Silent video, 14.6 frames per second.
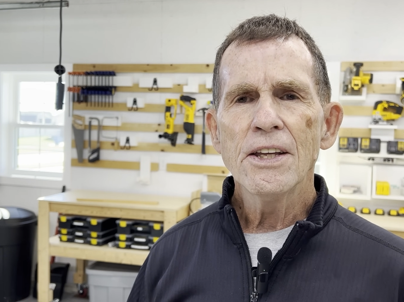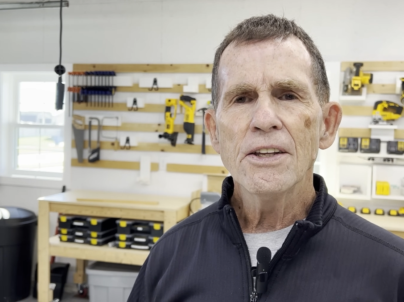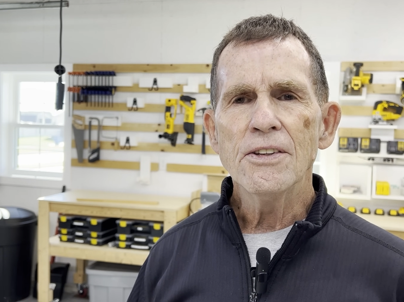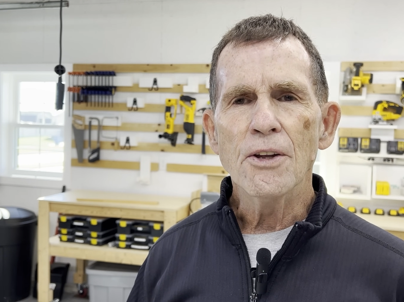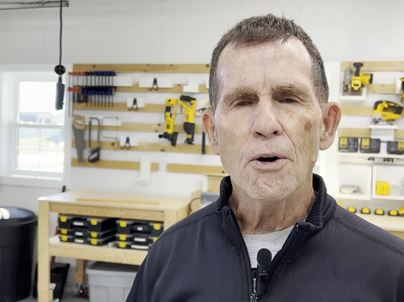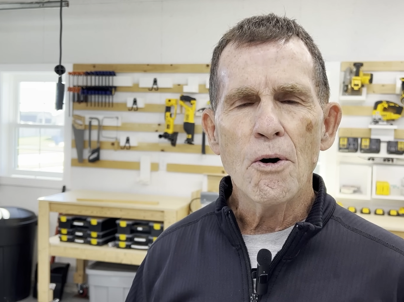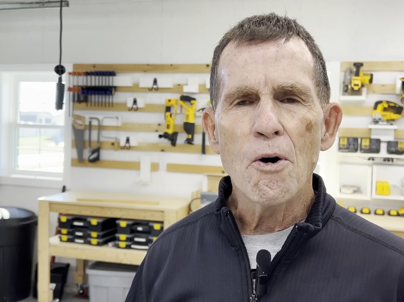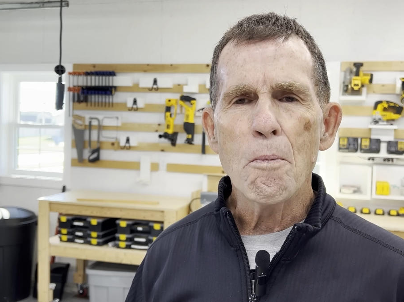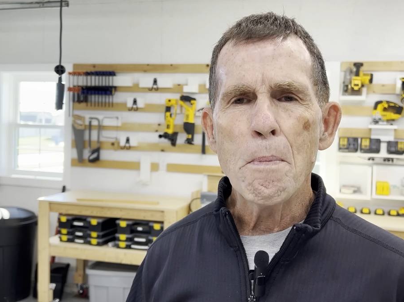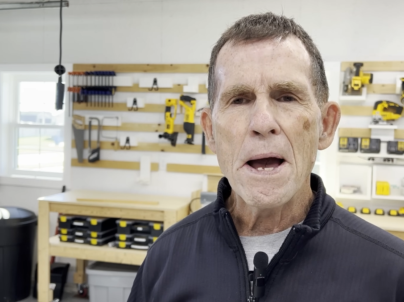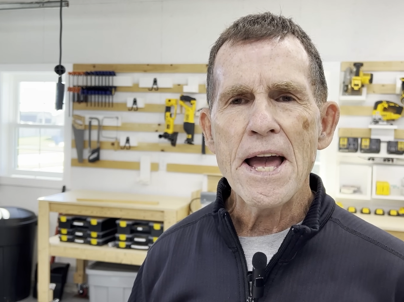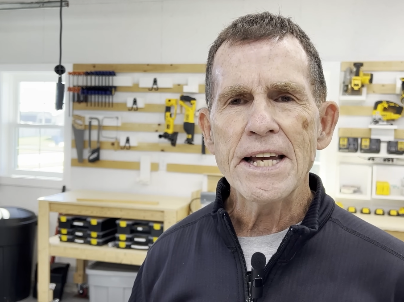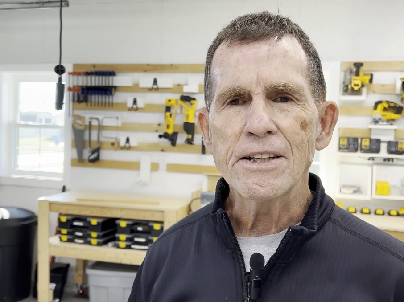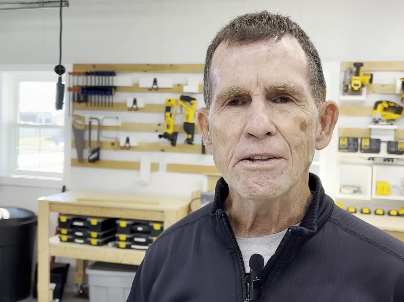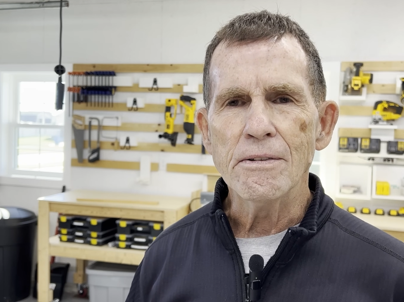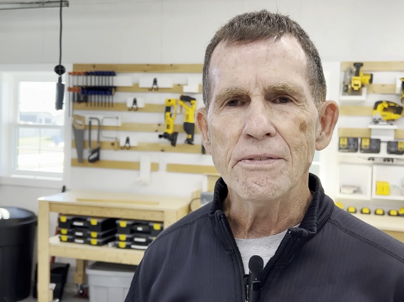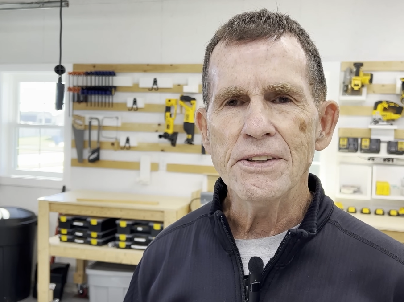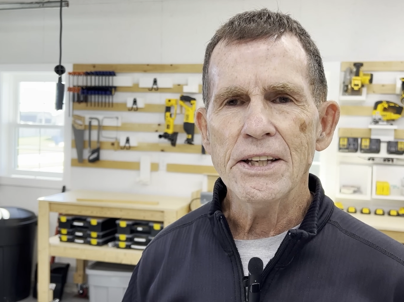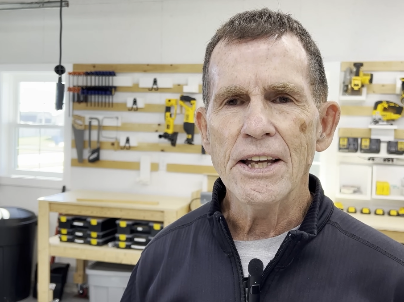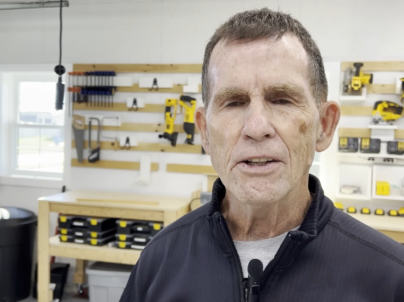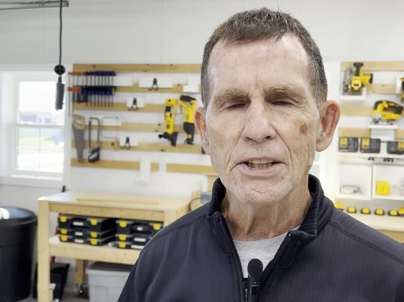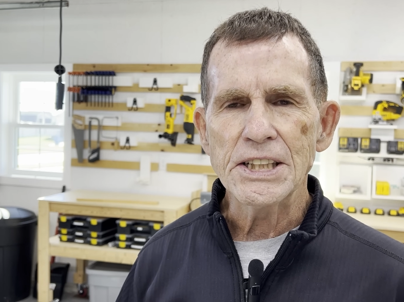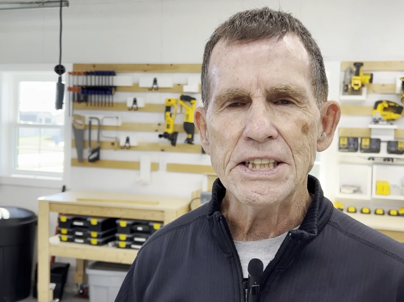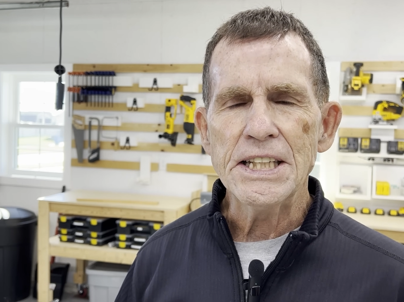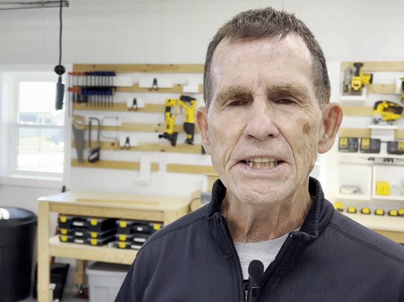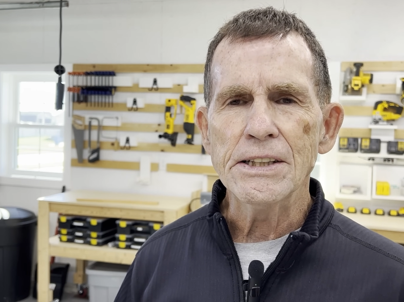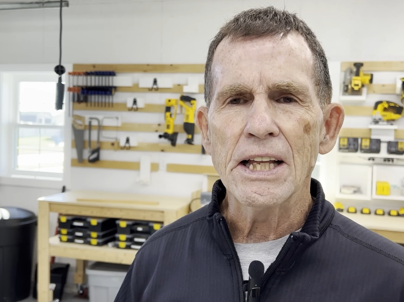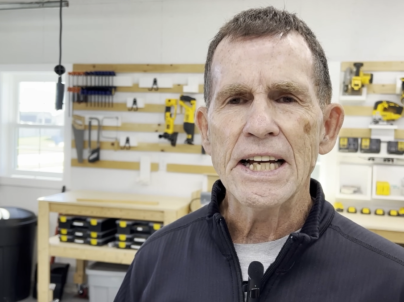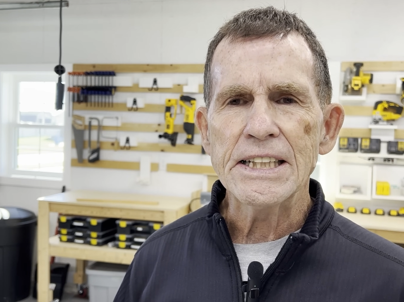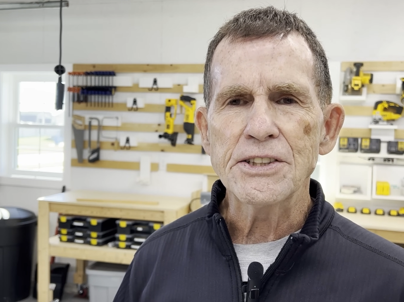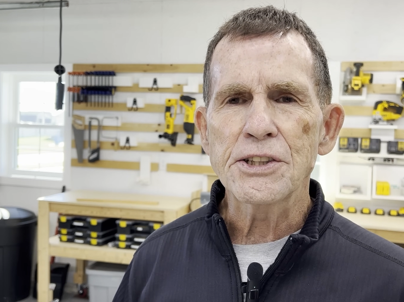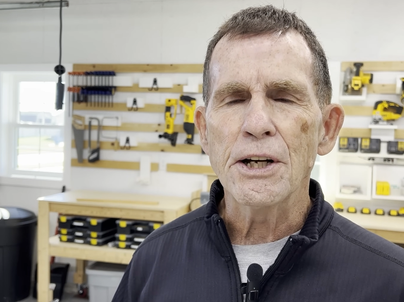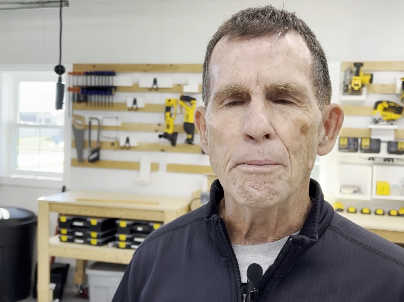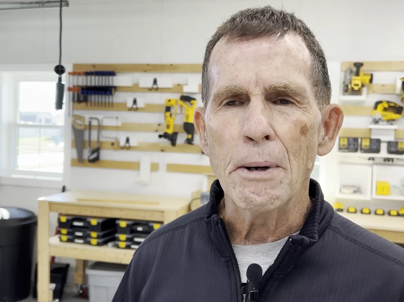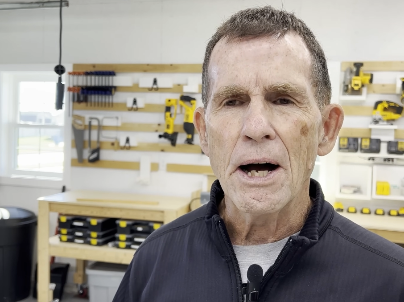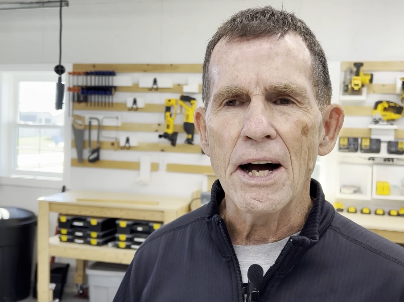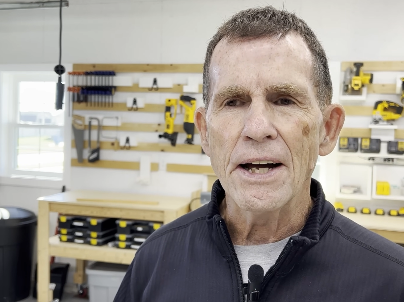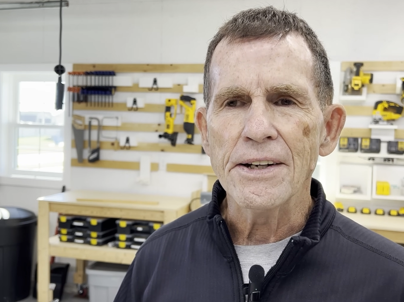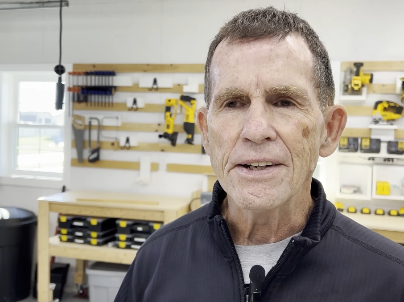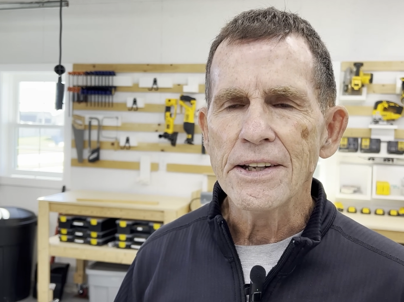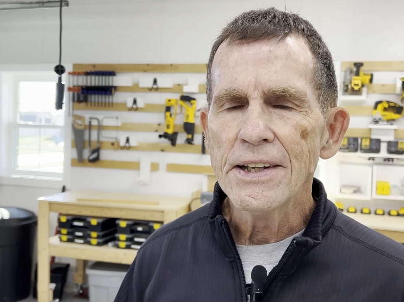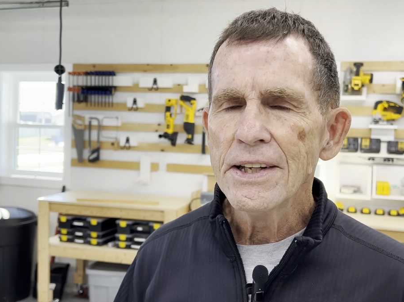the whole bank of LED lights come on.